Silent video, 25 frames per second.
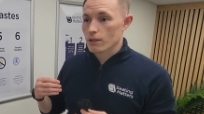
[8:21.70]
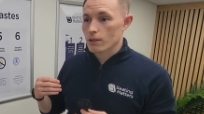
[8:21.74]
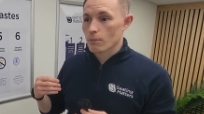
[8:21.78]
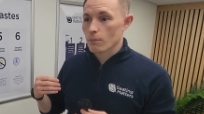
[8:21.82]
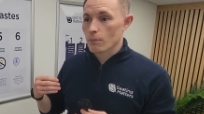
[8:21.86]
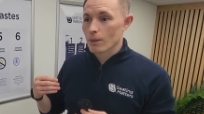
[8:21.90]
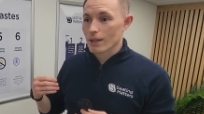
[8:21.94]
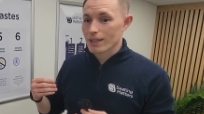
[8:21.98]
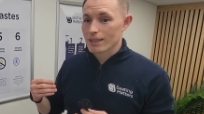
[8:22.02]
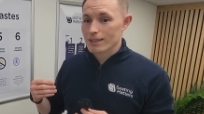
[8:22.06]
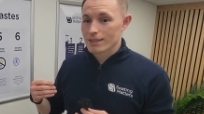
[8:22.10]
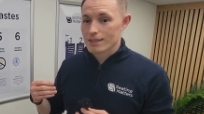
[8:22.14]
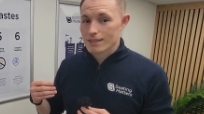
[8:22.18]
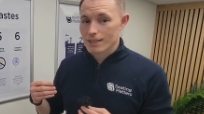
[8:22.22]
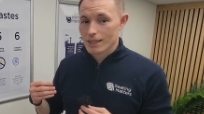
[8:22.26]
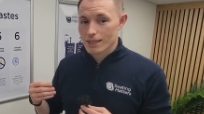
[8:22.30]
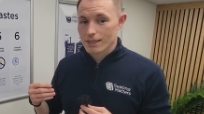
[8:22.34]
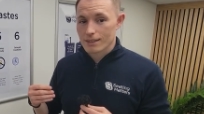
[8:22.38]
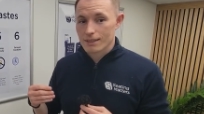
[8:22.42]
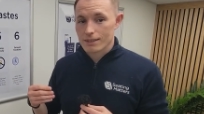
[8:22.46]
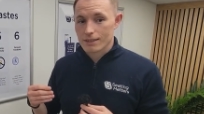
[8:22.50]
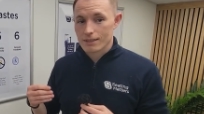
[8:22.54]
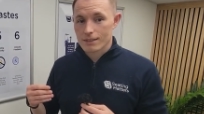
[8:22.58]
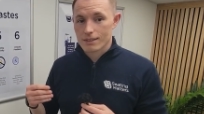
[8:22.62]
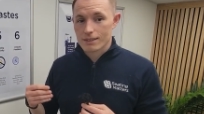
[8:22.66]
the biggest
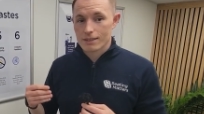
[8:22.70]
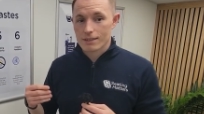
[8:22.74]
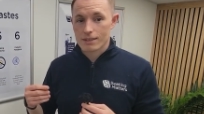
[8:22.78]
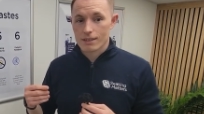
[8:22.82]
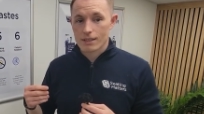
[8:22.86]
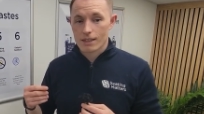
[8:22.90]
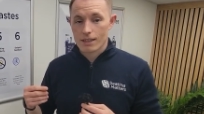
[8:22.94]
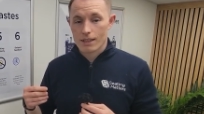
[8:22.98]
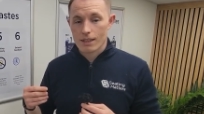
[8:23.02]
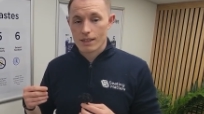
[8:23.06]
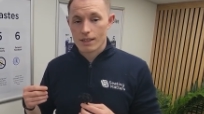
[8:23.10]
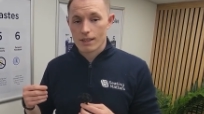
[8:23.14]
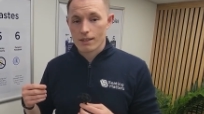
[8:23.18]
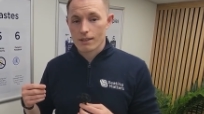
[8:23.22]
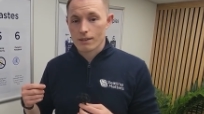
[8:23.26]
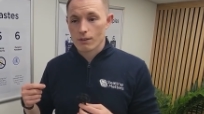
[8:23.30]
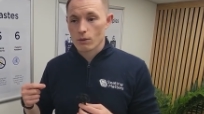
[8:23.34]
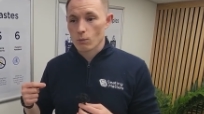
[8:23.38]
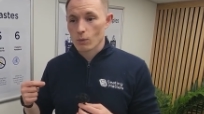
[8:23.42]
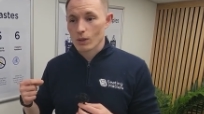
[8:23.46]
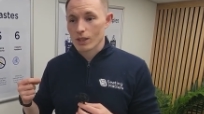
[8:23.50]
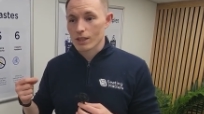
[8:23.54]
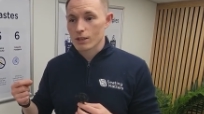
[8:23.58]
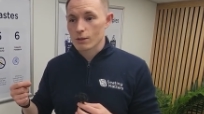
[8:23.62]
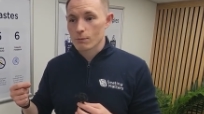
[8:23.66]
things uh, that
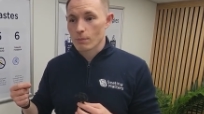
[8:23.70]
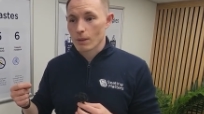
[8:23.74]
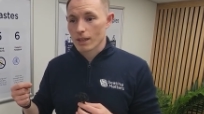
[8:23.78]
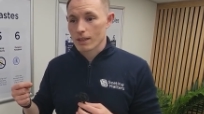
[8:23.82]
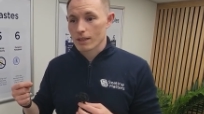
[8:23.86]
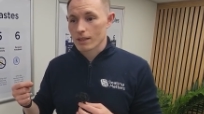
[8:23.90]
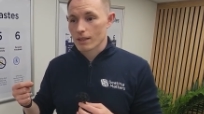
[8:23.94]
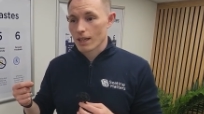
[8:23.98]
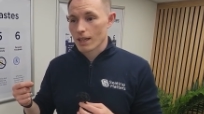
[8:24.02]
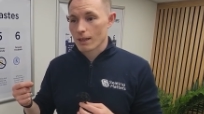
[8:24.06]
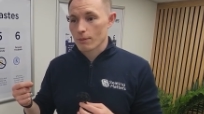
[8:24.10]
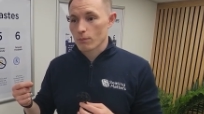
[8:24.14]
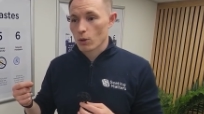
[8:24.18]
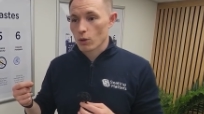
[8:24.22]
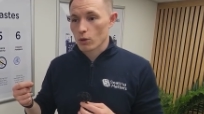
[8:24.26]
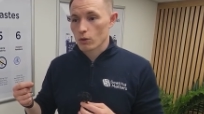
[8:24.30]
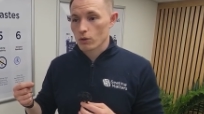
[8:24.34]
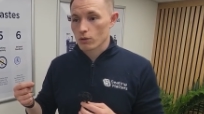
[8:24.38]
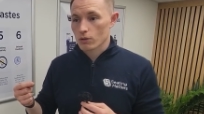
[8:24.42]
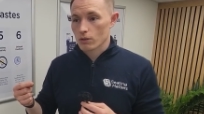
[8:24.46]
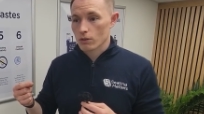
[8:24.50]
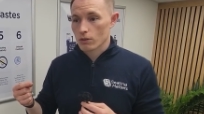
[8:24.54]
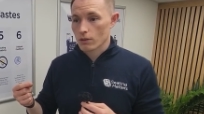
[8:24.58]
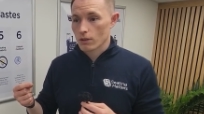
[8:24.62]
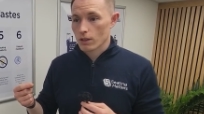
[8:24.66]
we can spend time
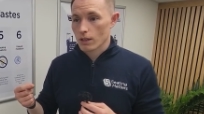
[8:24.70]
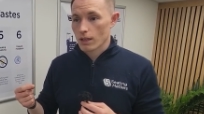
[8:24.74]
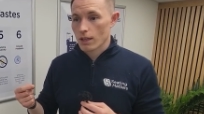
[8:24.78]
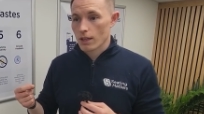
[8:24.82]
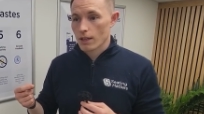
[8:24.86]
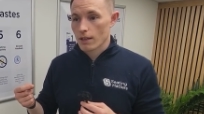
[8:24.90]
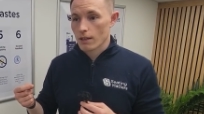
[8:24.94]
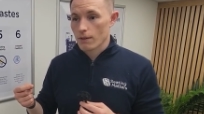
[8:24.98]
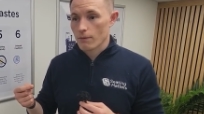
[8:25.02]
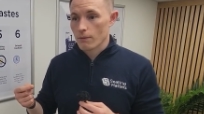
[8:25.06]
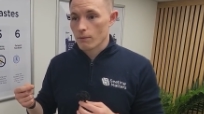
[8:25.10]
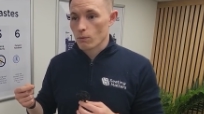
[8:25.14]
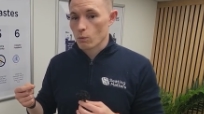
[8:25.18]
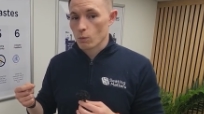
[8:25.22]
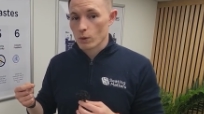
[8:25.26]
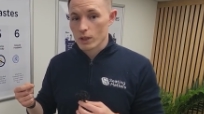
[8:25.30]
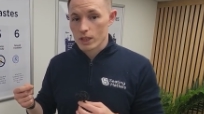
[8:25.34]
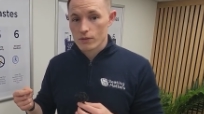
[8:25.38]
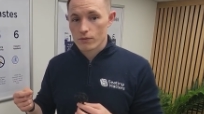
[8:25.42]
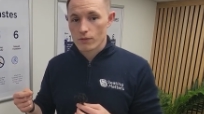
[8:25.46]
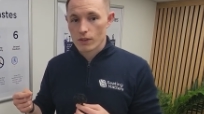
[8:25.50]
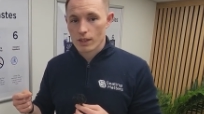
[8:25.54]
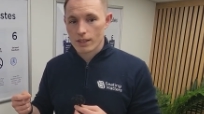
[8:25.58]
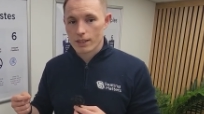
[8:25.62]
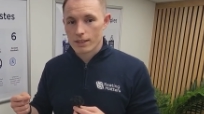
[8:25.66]
on uh,
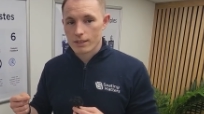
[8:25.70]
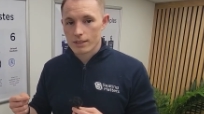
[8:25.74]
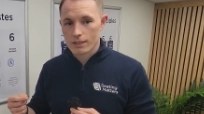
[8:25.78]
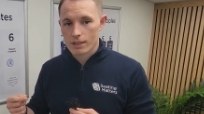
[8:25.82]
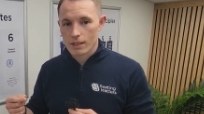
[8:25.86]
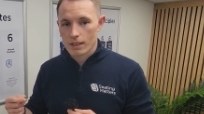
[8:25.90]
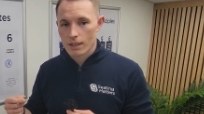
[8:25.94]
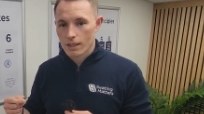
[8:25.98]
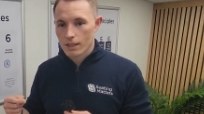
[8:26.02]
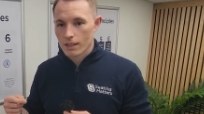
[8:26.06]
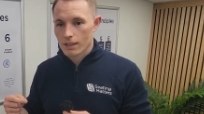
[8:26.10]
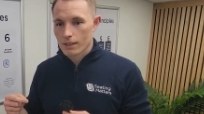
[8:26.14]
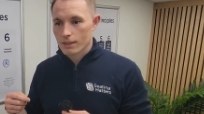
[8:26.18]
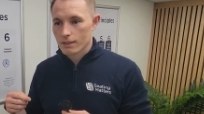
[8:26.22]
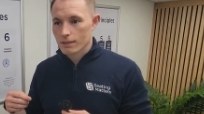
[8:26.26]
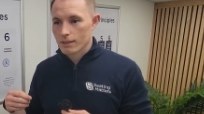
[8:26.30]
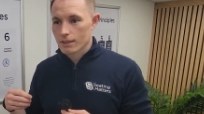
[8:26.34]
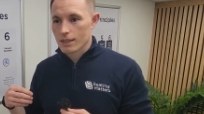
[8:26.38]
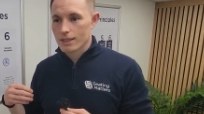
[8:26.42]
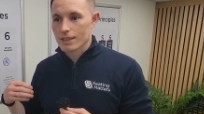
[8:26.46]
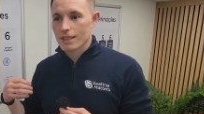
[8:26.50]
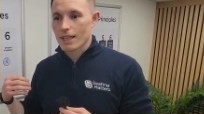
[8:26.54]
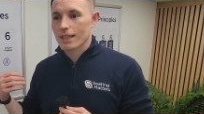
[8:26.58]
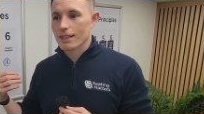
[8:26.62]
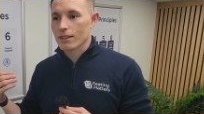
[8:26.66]
wastefully is
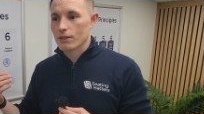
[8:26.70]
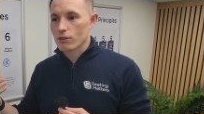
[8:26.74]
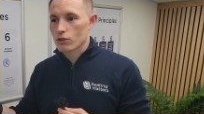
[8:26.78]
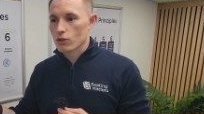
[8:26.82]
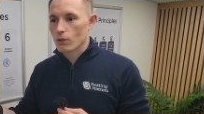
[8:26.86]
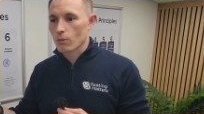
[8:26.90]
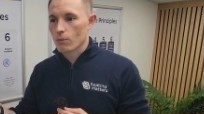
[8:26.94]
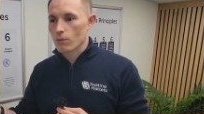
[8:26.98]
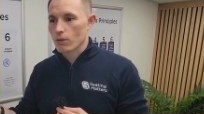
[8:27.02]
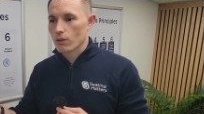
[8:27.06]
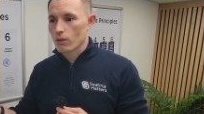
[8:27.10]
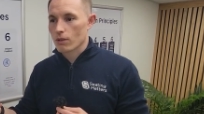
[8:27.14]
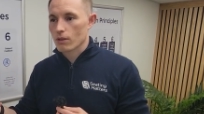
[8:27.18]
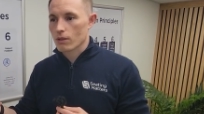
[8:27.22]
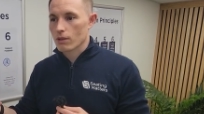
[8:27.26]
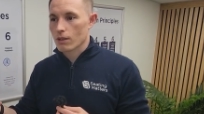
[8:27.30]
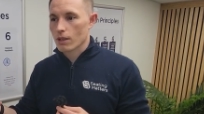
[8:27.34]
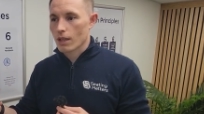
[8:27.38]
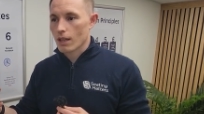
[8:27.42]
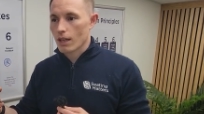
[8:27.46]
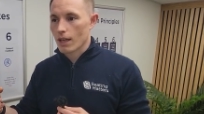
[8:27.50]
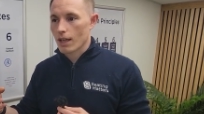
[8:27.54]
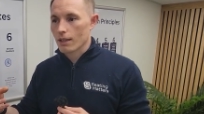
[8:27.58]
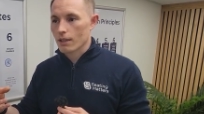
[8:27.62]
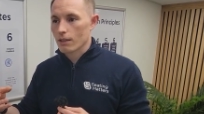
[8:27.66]
designing something
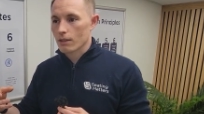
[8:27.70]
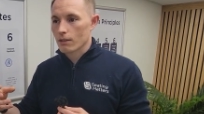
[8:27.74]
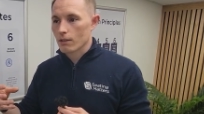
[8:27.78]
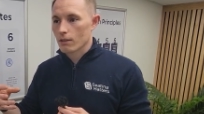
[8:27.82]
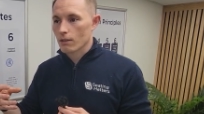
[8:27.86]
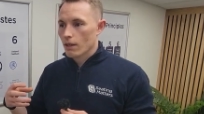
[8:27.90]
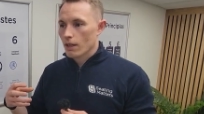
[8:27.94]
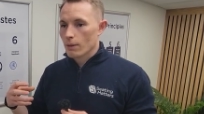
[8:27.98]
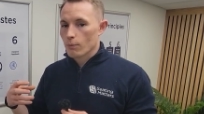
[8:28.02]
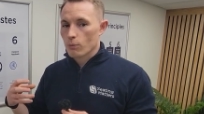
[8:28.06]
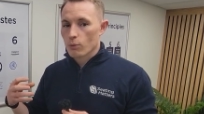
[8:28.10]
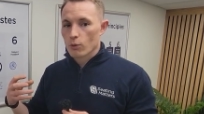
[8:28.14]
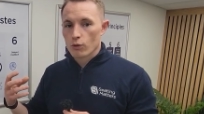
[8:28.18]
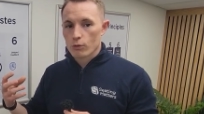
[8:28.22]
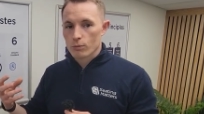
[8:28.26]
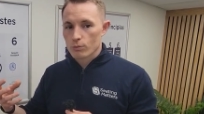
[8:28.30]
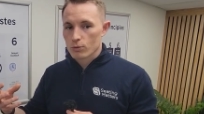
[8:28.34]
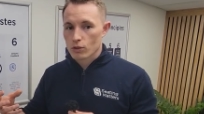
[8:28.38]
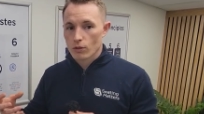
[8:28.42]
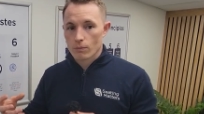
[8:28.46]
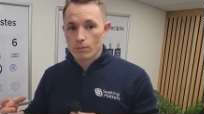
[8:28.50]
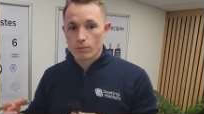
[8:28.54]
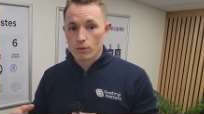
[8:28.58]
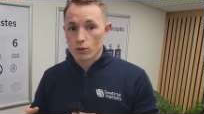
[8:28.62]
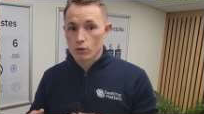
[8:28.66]
and improving
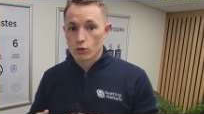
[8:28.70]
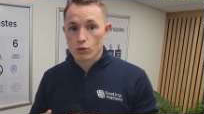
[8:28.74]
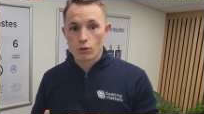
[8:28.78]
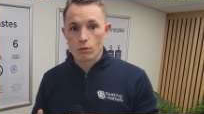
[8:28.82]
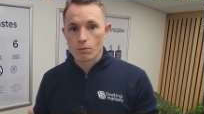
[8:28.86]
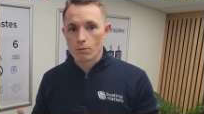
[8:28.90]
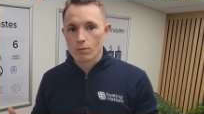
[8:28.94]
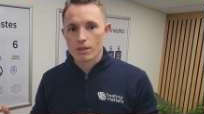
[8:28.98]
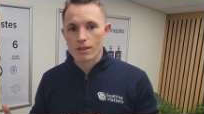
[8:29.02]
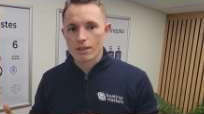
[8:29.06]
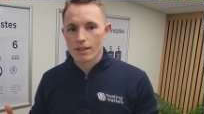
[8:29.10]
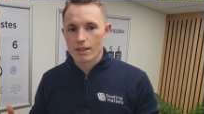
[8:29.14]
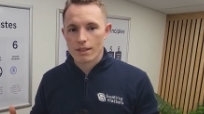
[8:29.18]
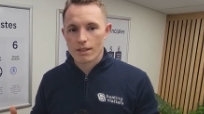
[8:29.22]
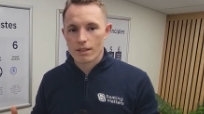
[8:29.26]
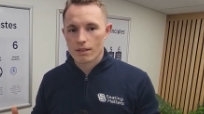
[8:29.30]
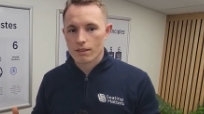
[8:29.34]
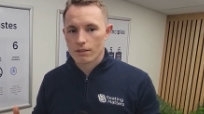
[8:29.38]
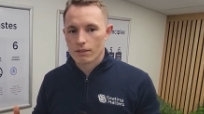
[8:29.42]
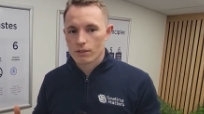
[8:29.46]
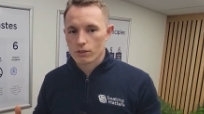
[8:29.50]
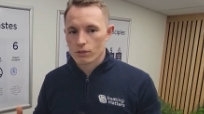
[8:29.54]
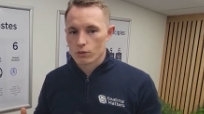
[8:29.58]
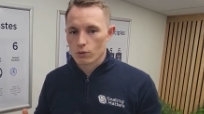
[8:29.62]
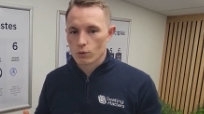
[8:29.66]
something that shouldn't be there.
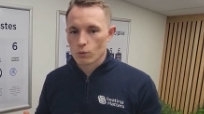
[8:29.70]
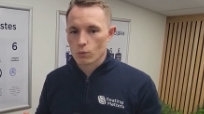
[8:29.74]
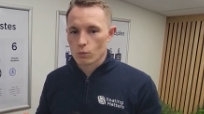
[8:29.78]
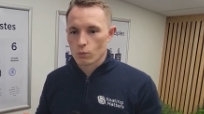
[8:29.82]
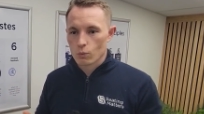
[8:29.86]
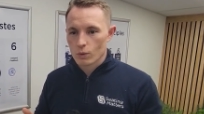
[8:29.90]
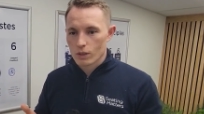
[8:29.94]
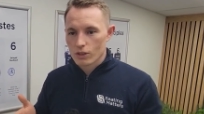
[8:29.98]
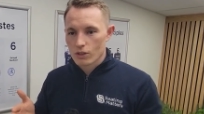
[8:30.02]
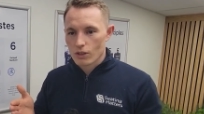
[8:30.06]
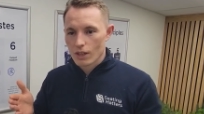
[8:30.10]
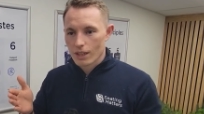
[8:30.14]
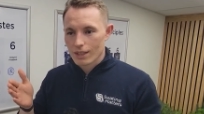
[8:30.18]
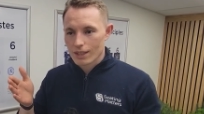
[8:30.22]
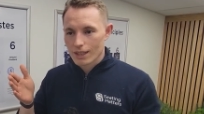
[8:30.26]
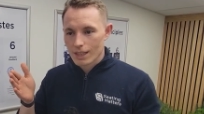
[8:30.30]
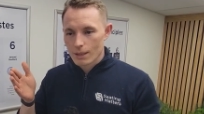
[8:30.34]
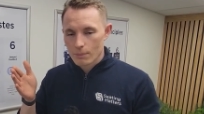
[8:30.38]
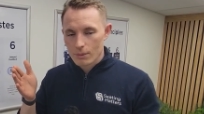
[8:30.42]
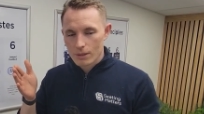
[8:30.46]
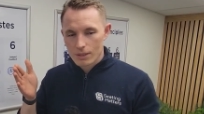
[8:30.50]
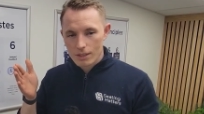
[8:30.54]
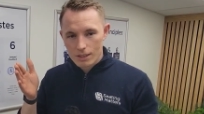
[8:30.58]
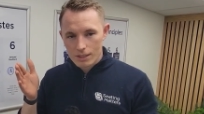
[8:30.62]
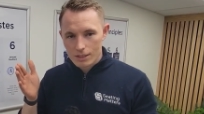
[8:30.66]
So we try and
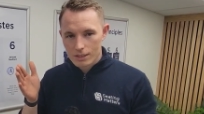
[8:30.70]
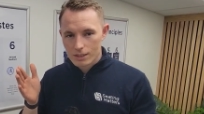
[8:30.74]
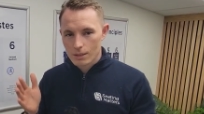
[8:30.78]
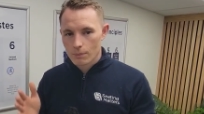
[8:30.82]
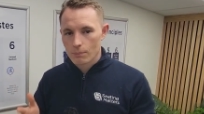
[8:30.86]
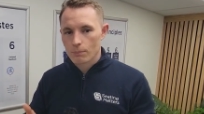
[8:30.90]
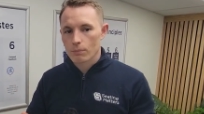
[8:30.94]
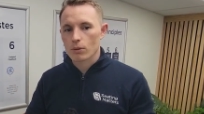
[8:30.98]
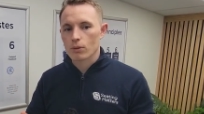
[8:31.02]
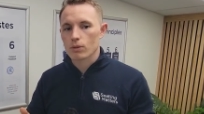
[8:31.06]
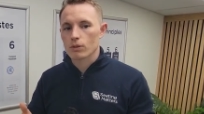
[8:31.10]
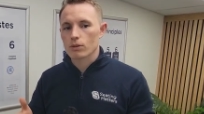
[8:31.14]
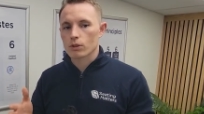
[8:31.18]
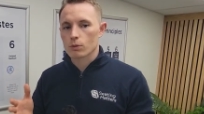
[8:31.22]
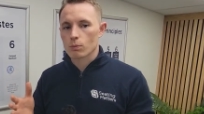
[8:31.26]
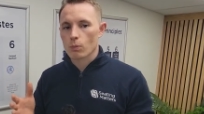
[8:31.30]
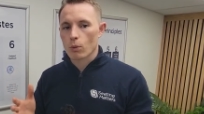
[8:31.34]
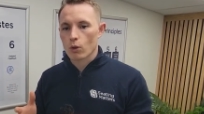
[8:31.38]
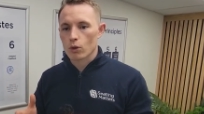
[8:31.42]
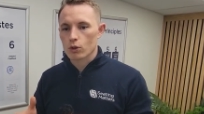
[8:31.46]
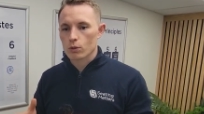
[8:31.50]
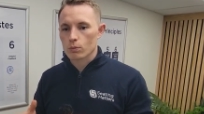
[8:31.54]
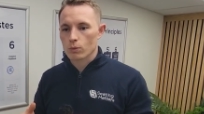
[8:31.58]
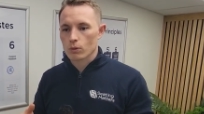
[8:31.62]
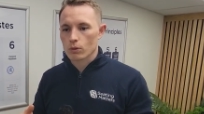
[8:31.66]
keep it as simple as
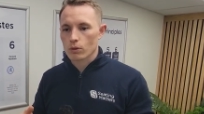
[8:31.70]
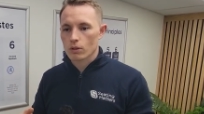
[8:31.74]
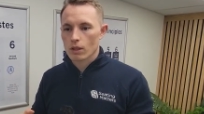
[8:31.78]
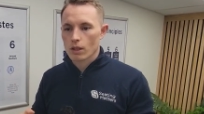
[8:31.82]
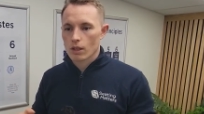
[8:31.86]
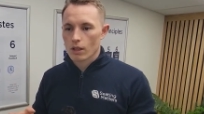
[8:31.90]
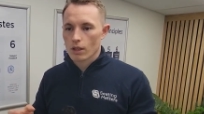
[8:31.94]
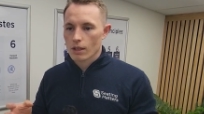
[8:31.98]
possible.